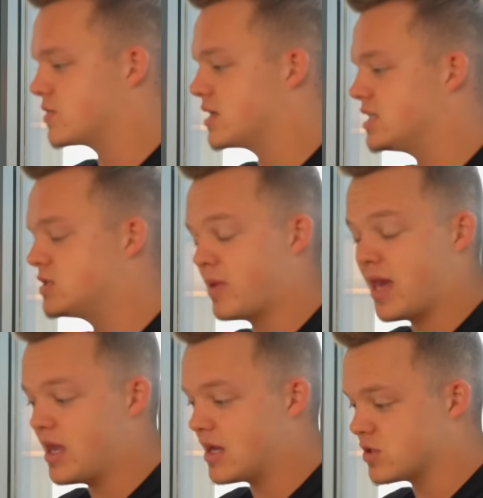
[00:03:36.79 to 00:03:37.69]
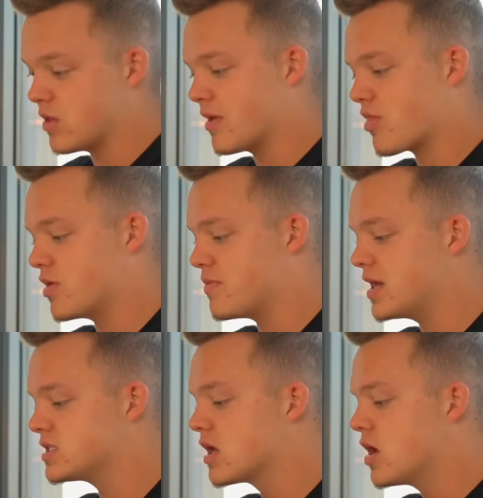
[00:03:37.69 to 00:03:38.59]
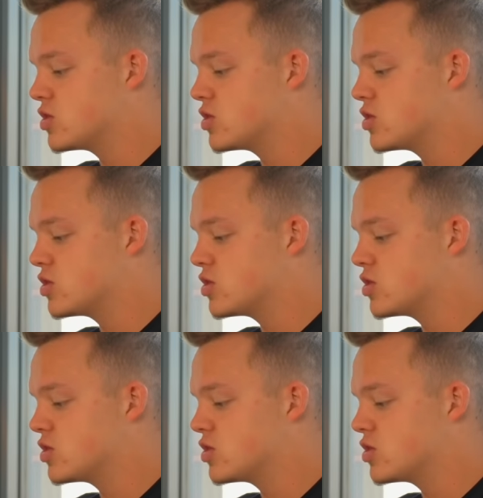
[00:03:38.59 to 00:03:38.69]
Right, he's paying us on a monthly basis